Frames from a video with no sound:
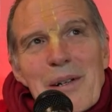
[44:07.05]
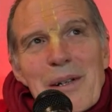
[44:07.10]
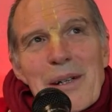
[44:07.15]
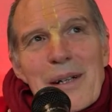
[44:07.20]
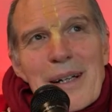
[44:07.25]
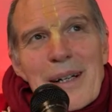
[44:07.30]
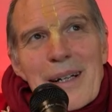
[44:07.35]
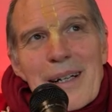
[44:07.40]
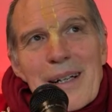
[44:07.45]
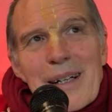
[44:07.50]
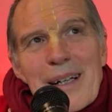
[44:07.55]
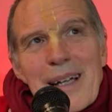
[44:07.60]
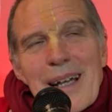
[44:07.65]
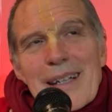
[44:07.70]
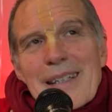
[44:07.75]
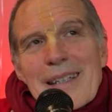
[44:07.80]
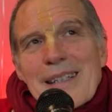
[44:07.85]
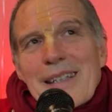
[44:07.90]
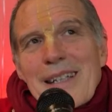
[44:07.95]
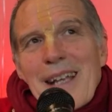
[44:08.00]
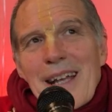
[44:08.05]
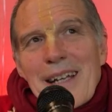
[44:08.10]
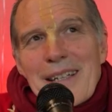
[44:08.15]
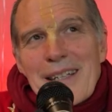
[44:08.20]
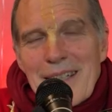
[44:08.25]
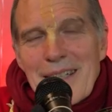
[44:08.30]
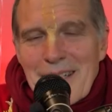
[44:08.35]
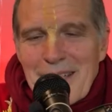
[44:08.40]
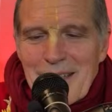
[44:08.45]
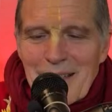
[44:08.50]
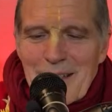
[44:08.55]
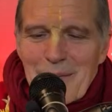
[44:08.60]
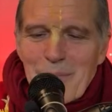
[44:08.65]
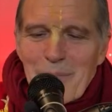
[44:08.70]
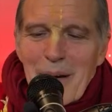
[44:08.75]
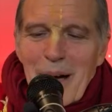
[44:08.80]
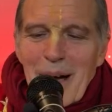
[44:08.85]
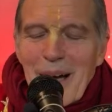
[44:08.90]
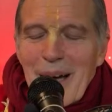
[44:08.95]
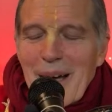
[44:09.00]
uh, ecstatic
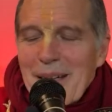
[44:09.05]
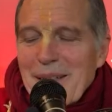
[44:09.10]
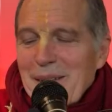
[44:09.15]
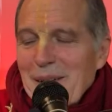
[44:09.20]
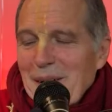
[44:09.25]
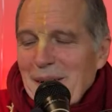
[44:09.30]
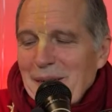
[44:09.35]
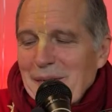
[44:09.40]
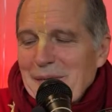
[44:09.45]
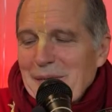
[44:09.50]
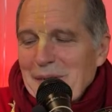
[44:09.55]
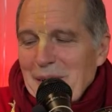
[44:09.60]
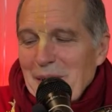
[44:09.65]
part of,